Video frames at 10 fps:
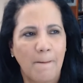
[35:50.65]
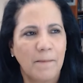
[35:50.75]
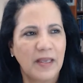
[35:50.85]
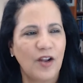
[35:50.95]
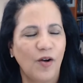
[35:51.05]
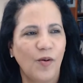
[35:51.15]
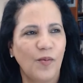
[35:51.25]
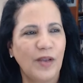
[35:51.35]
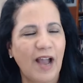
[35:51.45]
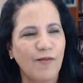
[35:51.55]
you know,
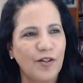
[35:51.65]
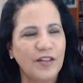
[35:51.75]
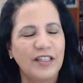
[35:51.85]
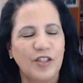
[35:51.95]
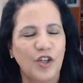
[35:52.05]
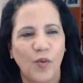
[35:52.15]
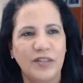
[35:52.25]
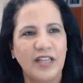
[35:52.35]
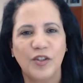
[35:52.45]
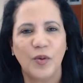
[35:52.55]
we have all these, you know, we
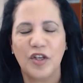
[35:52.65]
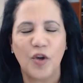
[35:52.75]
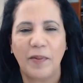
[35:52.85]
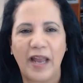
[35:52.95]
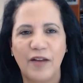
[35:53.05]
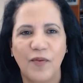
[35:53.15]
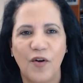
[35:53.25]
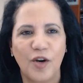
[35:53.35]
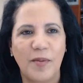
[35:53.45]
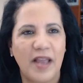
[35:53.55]
signed to a new
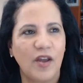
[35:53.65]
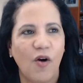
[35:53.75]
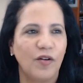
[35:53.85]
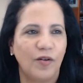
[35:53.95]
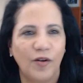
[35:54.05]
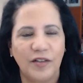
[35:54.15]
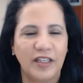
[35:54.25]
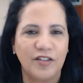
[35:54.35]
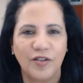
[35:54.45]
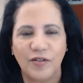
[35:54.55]
platform and oh, oh,
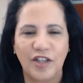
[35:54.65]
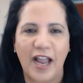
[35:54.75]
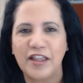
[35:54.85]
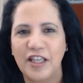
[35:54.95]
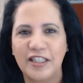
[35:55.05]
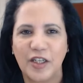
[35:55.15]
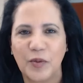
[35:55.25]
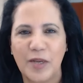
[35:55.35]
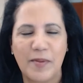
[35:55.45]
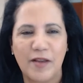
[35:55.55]
here's, oh, sign this
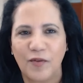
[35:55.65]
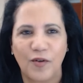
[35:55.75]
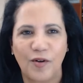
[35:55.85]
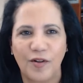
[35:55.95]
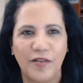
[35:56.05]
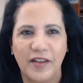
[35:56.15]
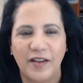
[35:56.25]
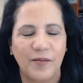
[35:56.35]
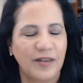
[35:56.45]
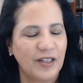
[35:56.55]
agreement for all
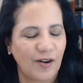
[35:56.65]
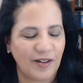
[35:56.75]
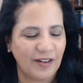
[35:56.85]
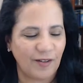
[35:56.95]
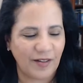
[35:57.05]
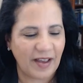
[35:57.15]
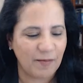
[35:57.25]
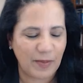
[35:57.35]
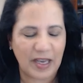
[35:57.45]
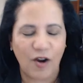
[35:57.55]
the, what do you call it? All
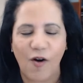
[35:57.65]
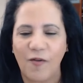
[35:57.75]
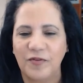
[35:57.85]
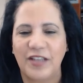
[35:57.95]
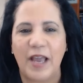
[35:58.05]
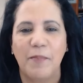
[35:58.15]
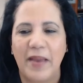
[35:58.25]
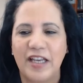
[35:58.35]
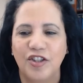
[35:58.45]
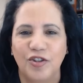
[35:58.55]
that big old 10
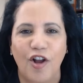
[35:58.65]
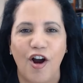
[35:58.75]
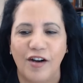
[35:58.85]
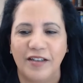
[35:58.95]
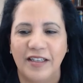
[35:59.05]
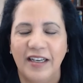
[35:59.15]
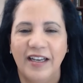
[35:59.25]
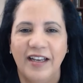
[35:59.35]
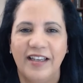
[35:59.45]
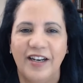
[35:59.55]
page long,
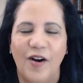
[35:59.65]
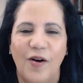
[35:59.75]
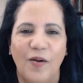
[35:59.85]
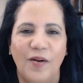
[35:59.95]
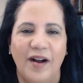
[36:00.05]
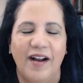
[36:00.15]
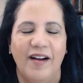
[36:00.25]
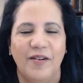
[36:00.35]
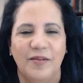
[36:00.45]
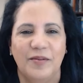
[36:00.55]
you know,
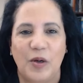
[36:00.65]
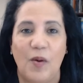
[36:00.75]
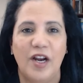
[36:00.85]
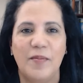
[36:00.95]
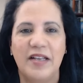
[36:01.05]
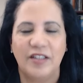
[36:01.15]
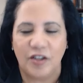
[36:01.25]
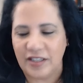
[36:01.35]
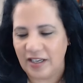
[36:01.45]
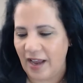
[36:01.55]
uh, requirements. And
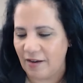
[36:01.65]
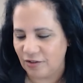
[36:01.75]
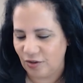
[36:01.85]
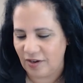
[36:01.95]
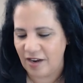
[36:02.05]
you say, yeah, sure.